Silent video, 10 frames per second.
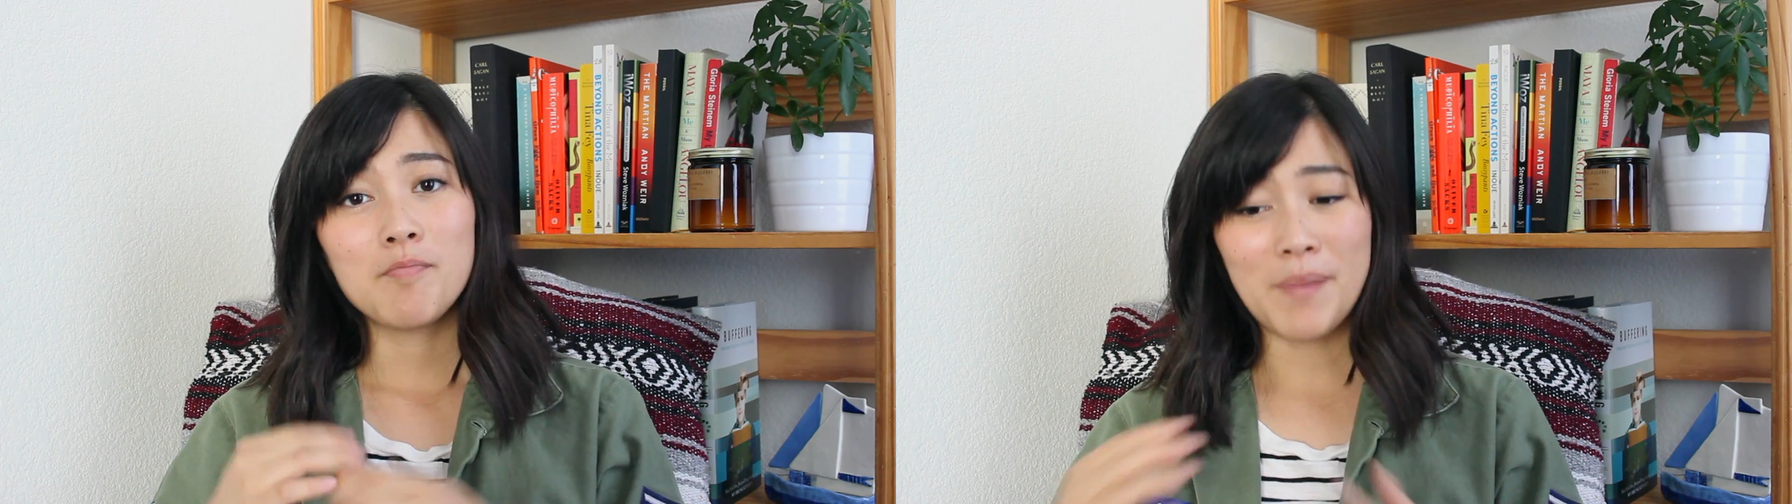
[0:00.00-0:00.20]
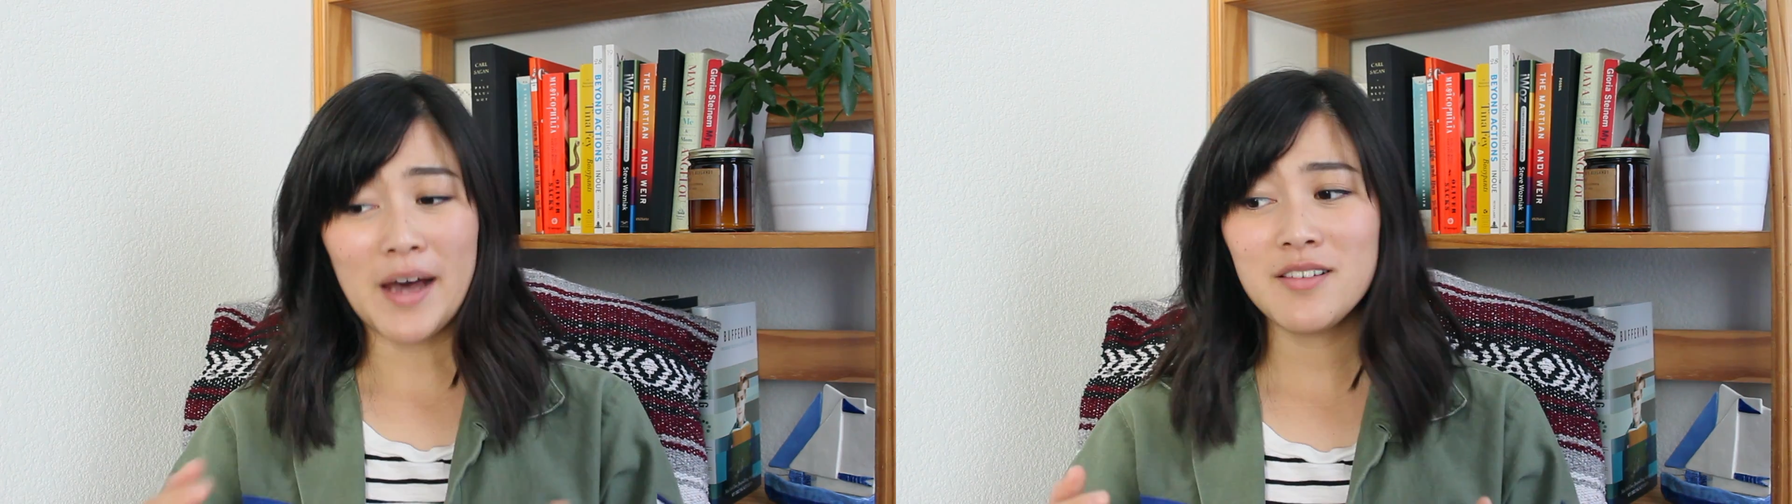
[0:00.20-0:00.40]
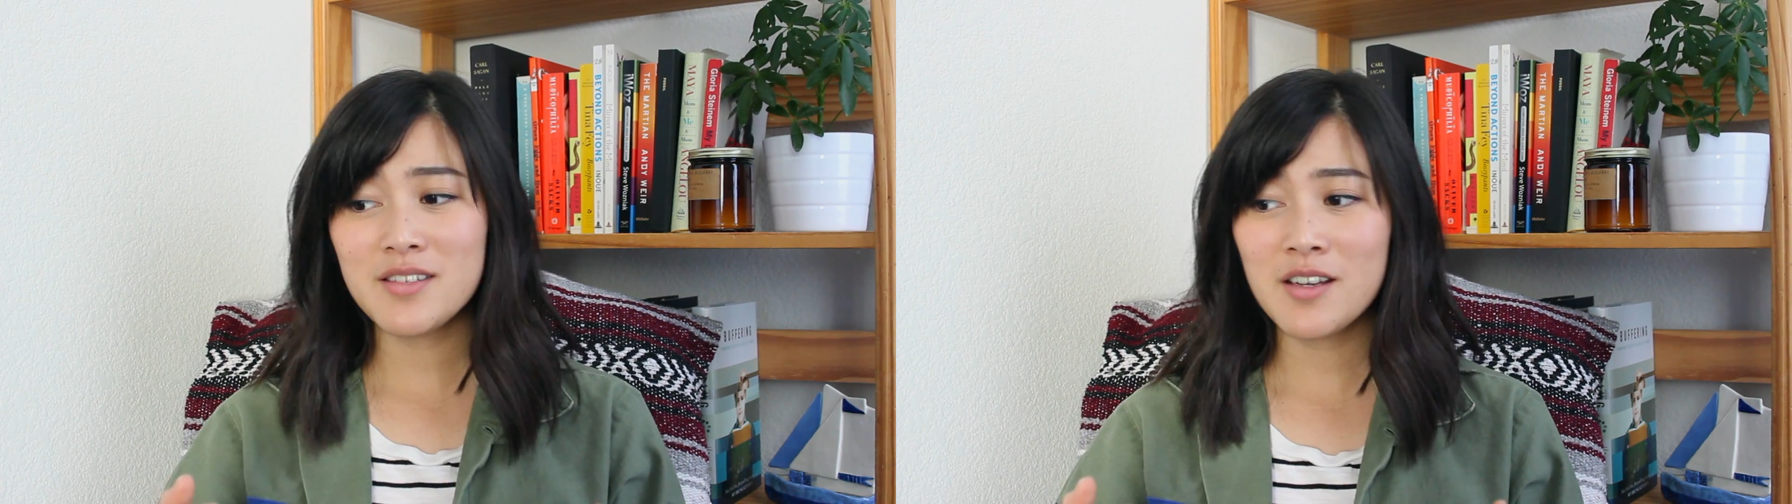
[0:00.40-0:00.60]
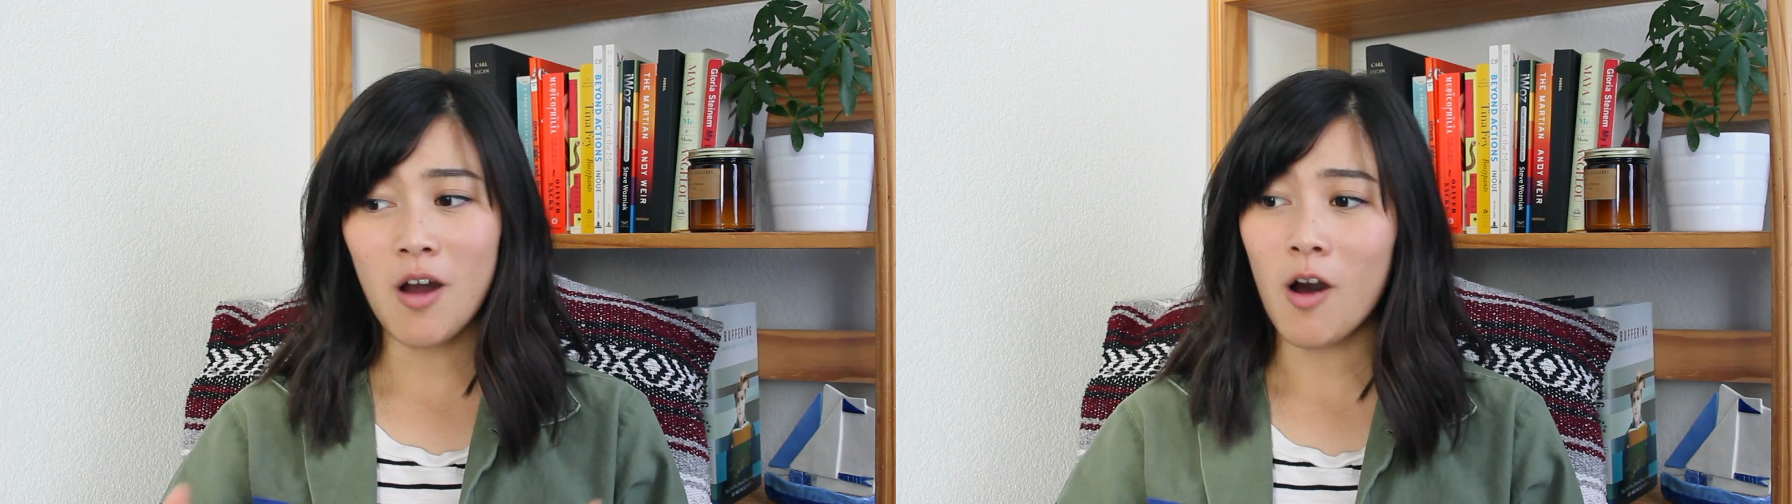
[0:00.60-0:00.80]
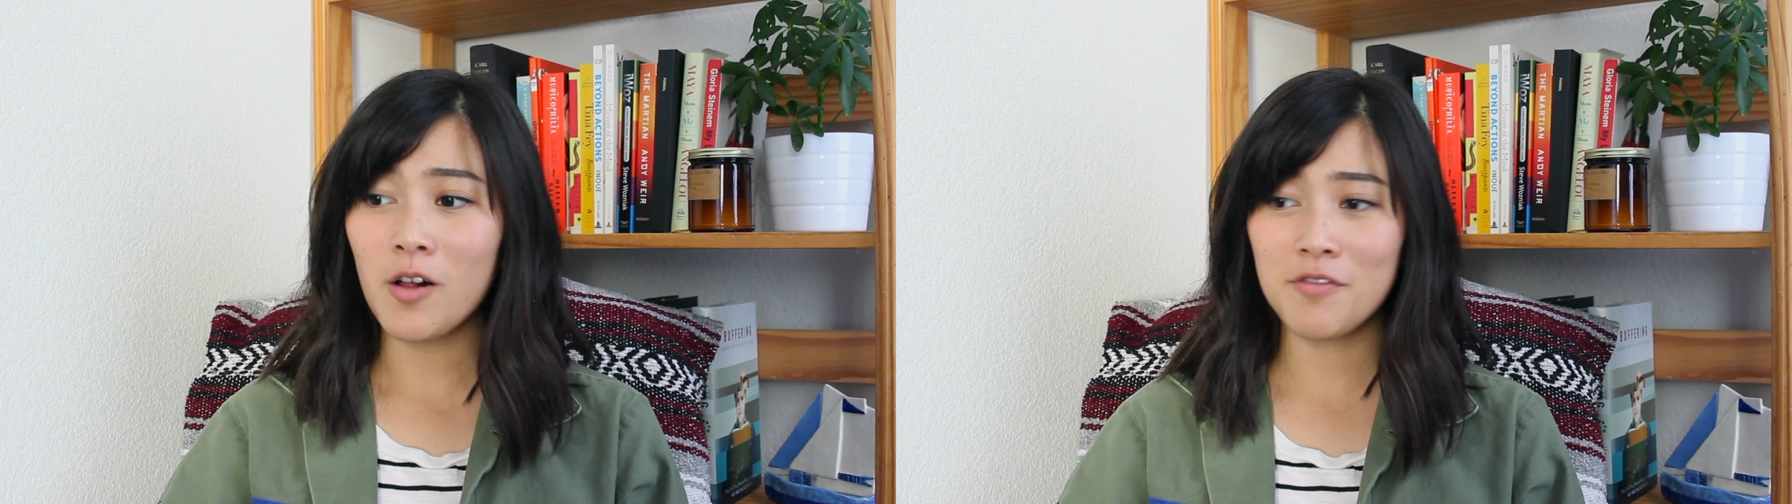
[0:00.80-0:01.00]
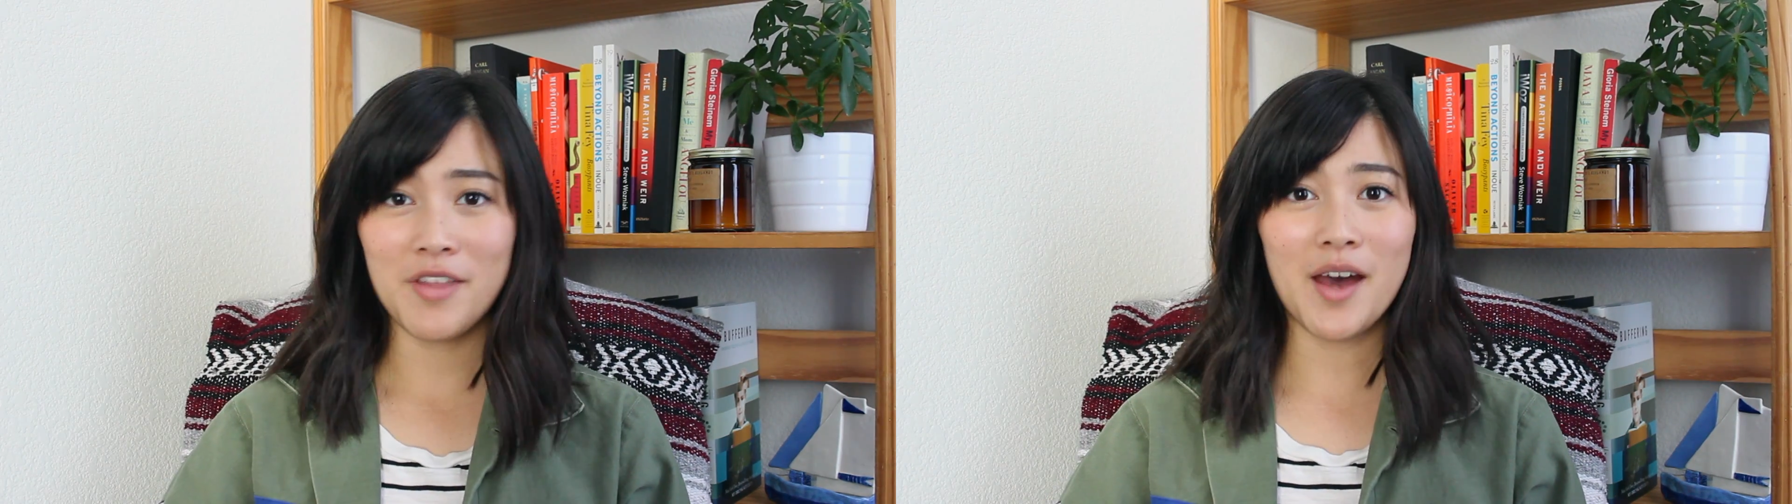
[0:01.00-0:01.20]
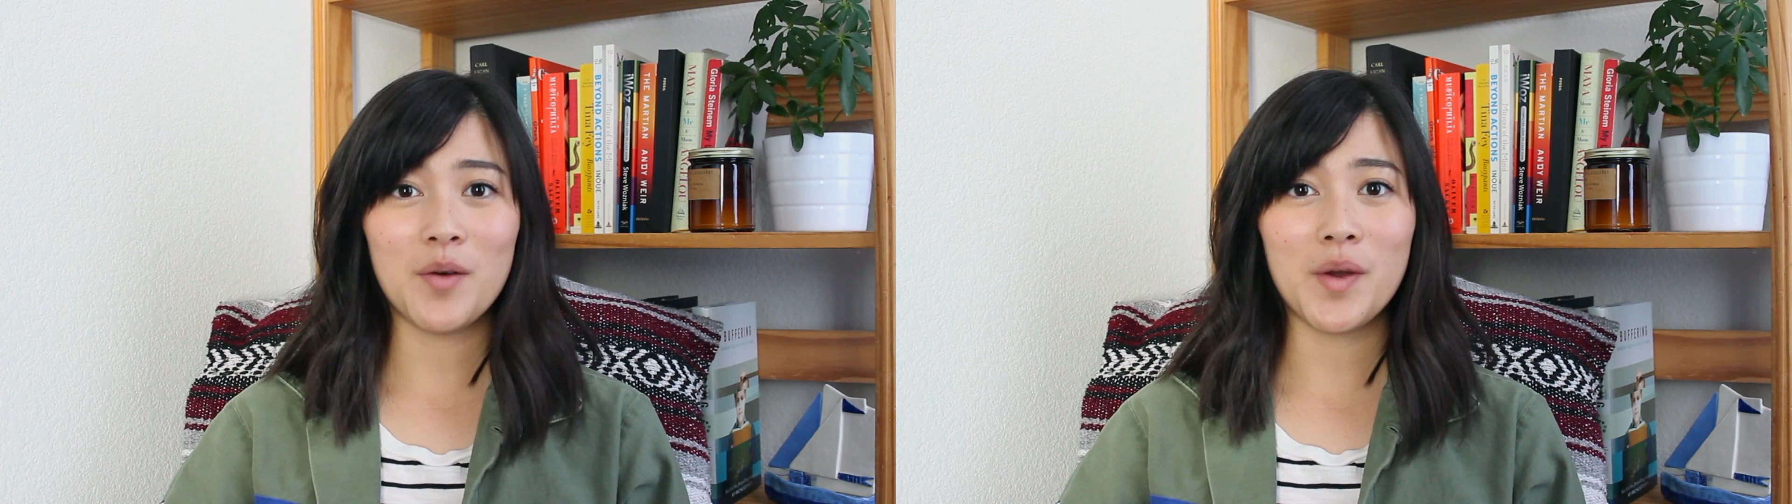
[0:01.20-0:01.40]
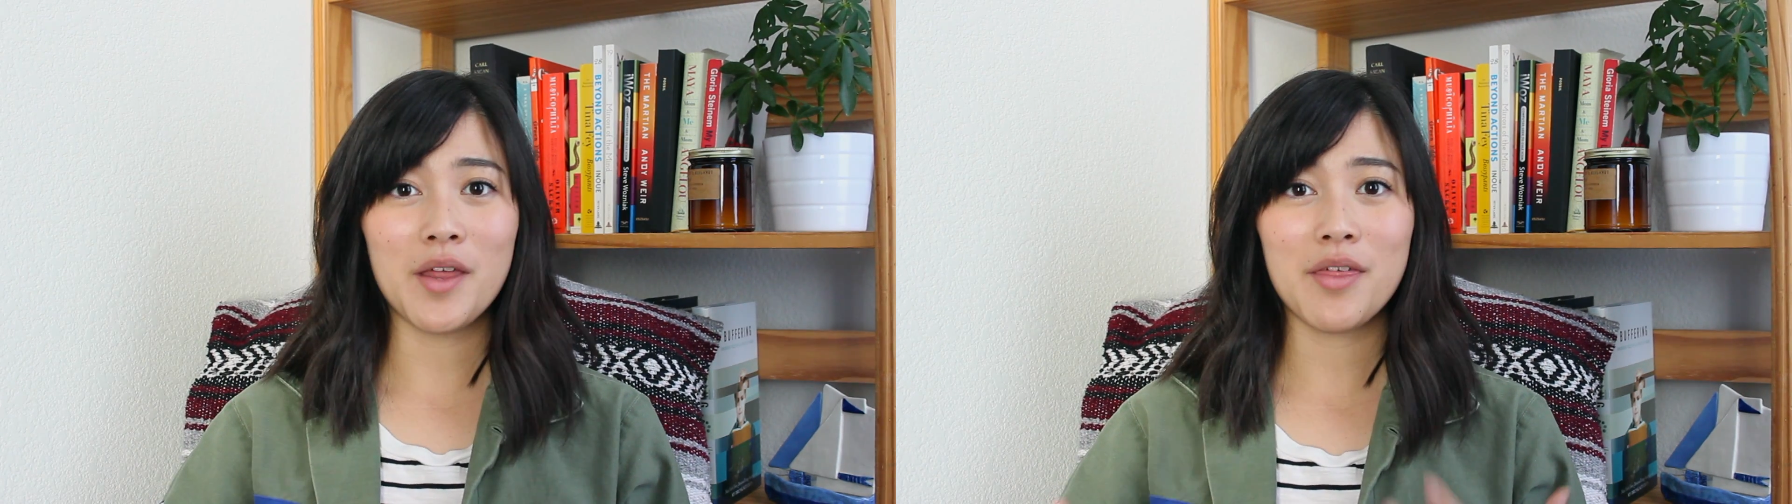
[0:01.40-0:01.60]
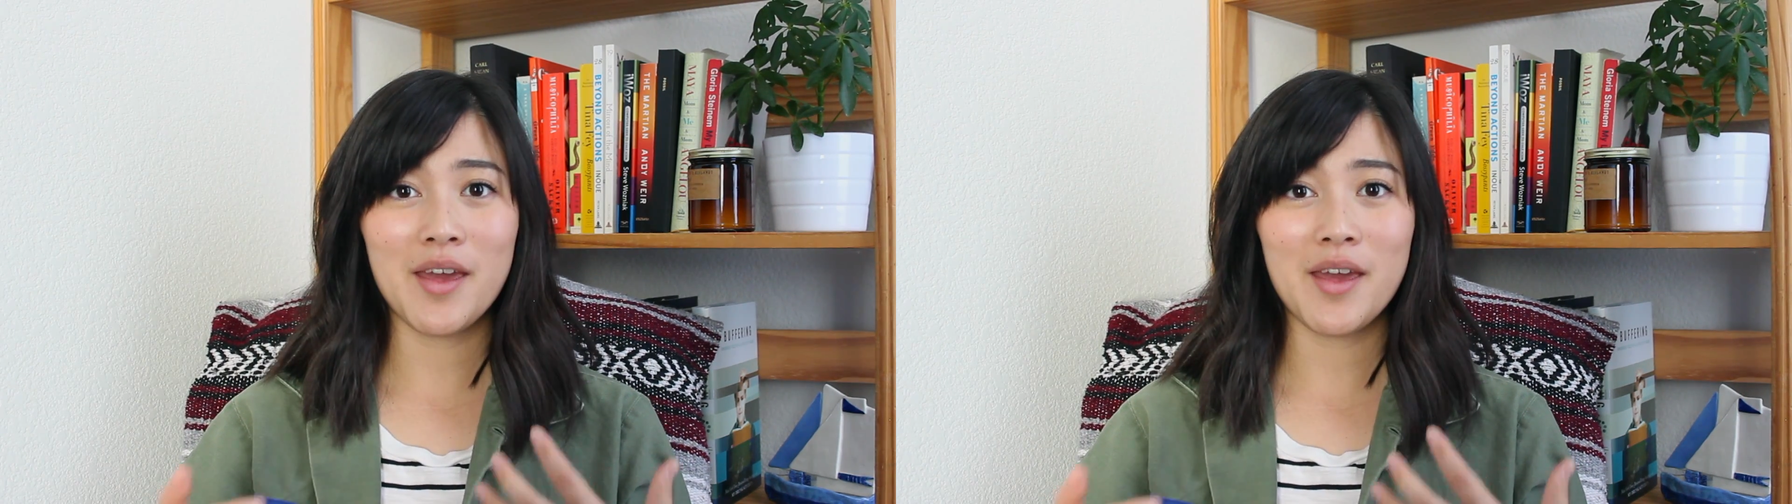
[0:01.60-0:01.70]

Balancing all of that with